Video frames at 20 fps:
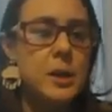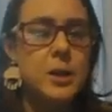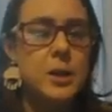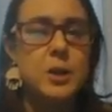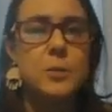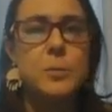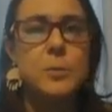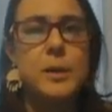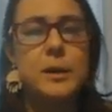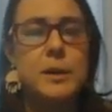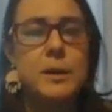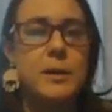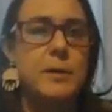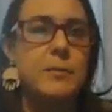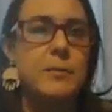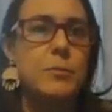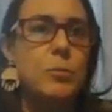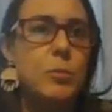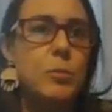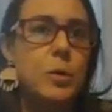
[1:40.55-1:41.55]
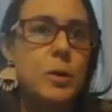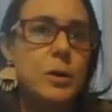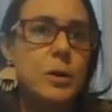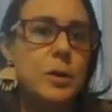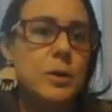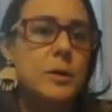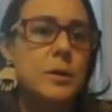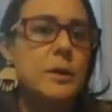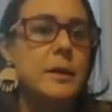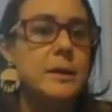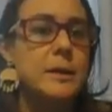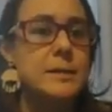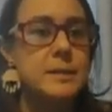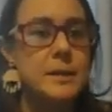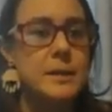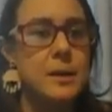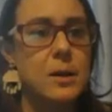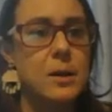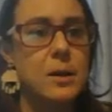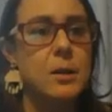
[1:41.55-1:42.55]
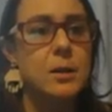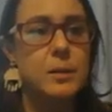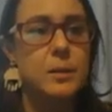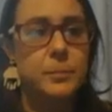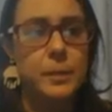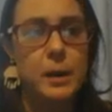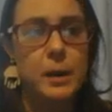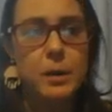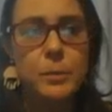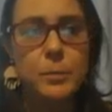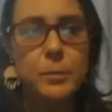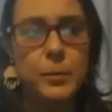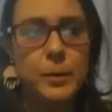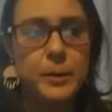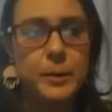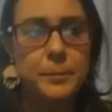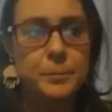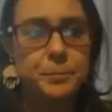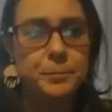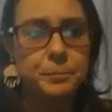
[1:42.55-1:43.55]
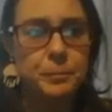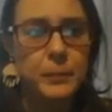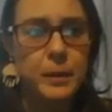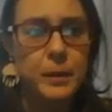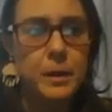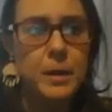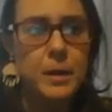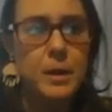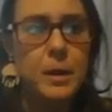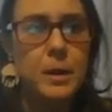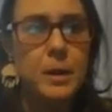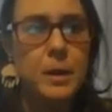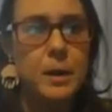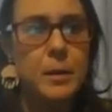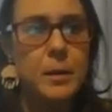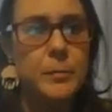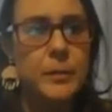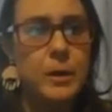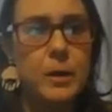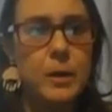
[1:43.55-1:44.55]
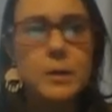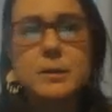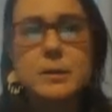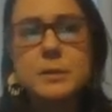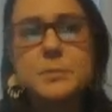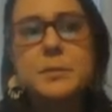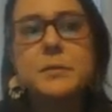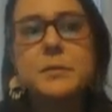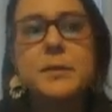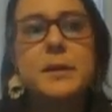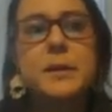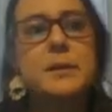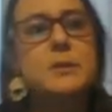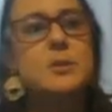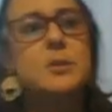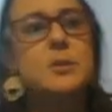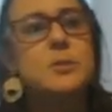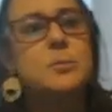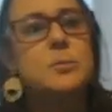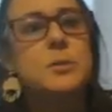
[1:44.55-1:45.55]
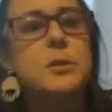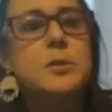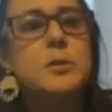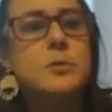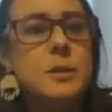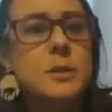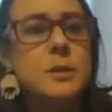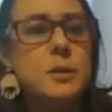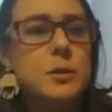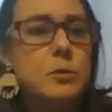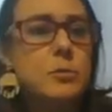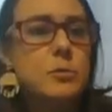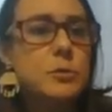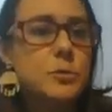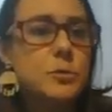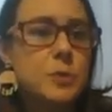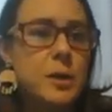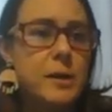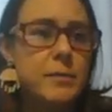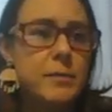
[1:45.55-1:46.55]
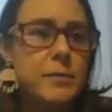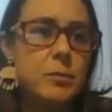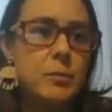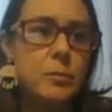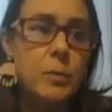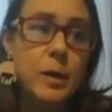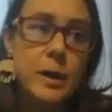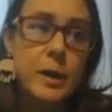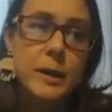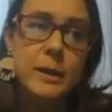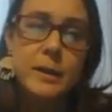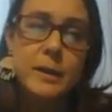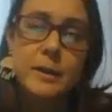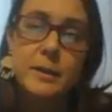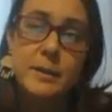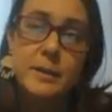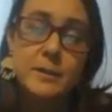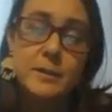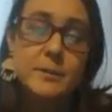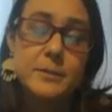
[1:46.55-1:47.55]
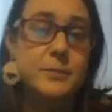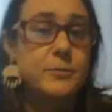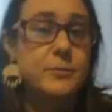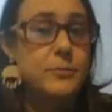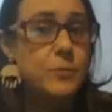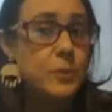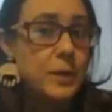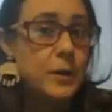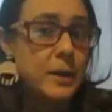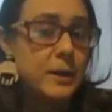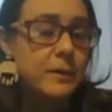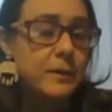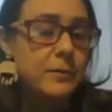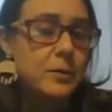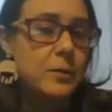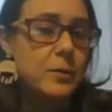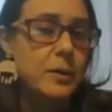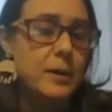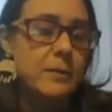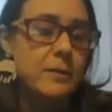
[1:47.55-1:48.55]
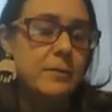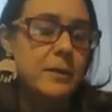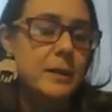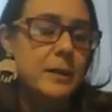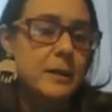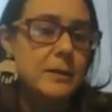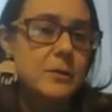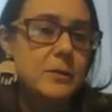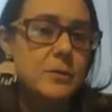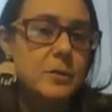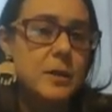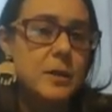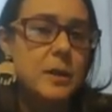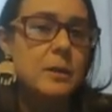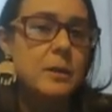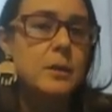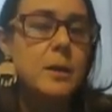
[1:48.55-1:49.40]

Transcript: You might have Word, Excel, and PowerPoint. There are some advantages with using Google Drive. For one, it is free if you have the internet.